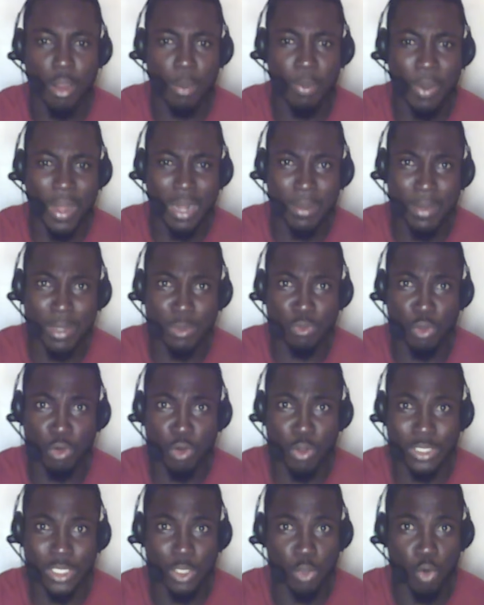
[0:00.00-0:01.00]
Parliament or
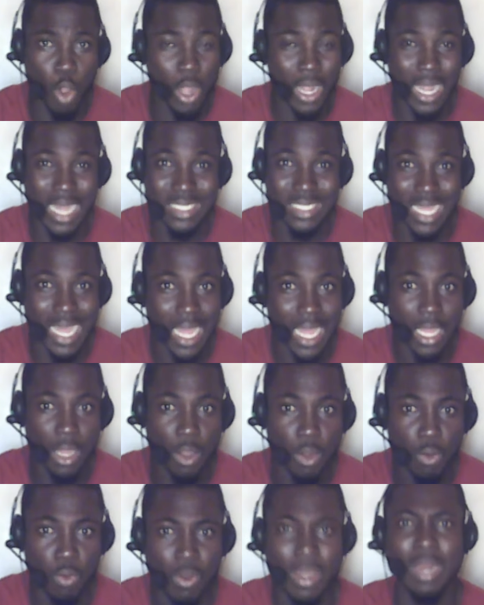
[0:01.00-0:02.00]
not in one casa.
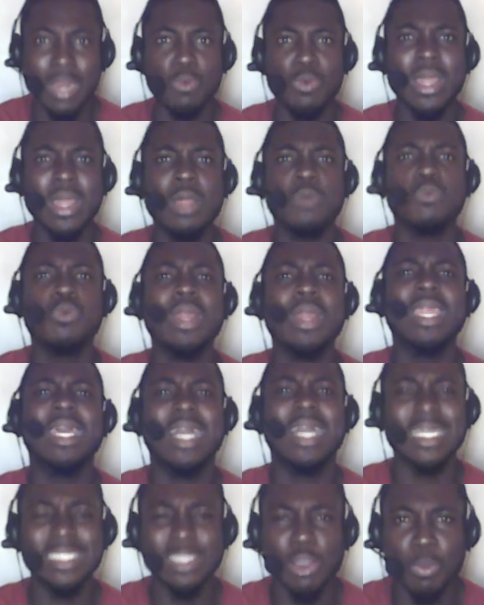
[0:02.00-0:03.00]
One a
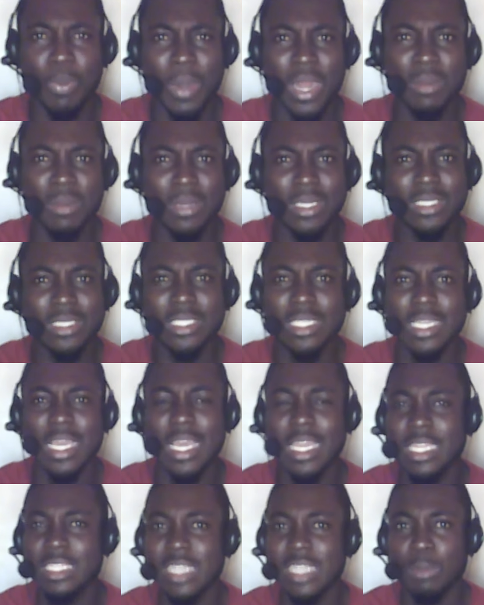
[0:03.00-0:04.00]
casa of parliament
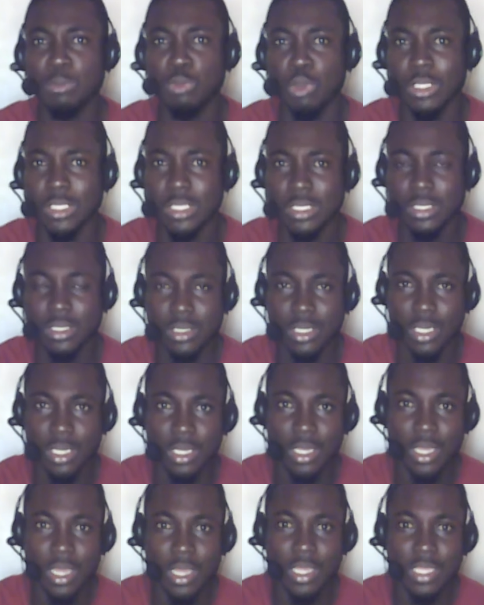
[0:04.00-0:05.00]
say Sam George.
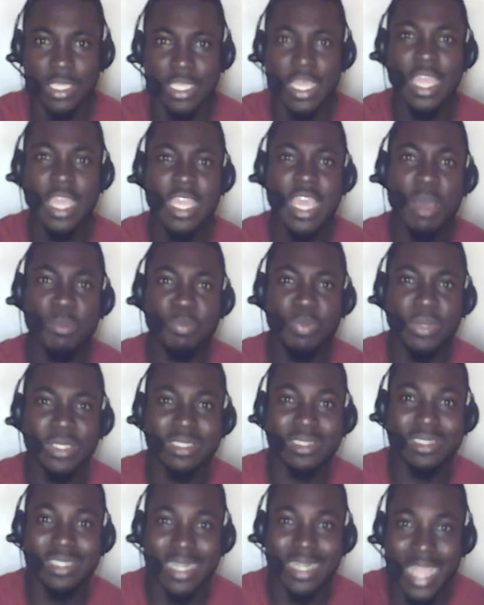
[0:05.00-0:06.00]
Yeah, he MP
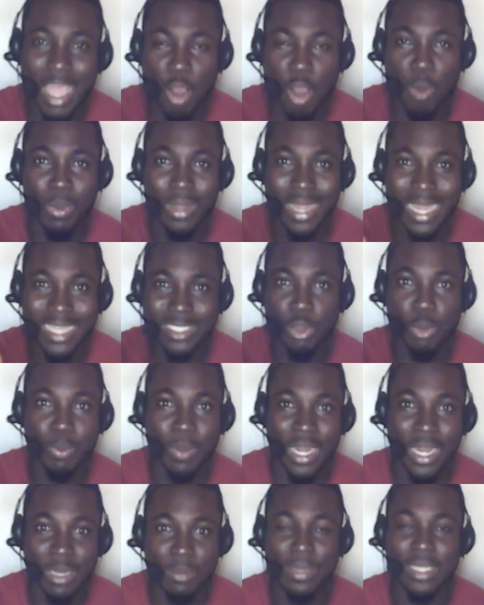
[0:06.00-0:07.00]
stray on my casa of
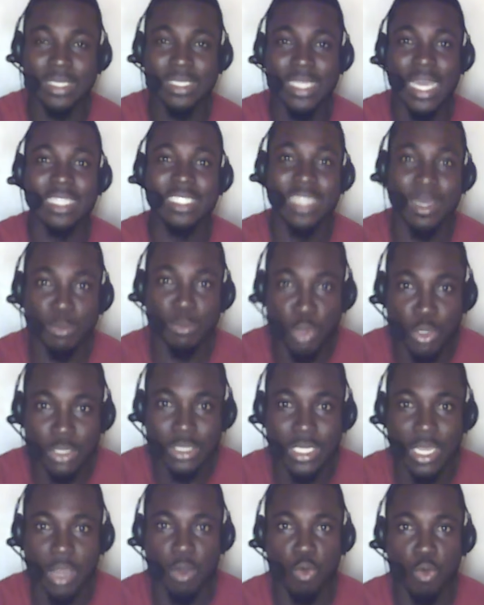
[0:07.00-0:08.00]
parliament that Sam
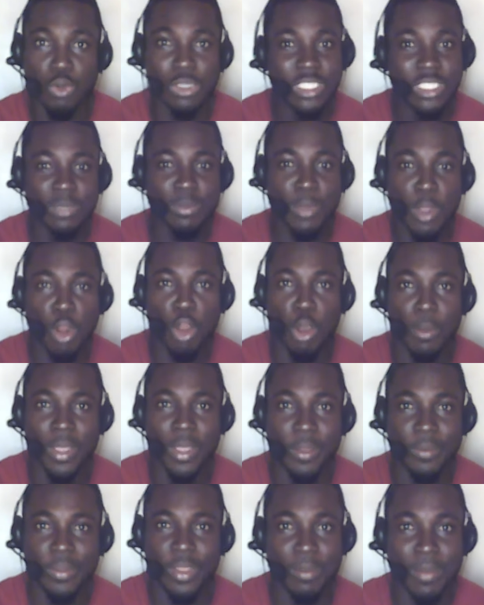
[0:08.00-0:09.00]
George come with me lobby
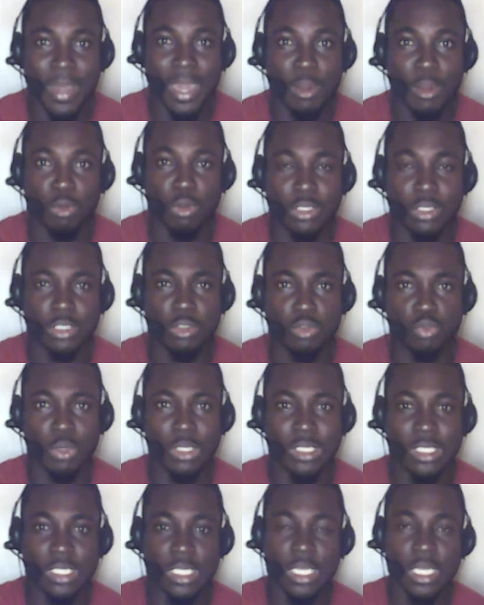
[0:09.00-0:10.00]
if you man who calls it
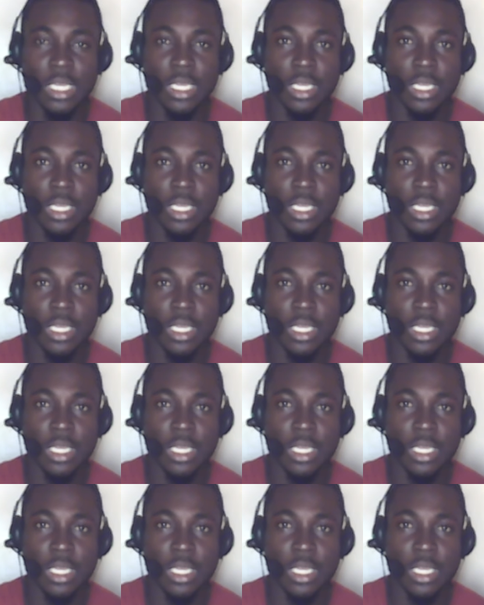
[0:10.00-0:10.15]
easy.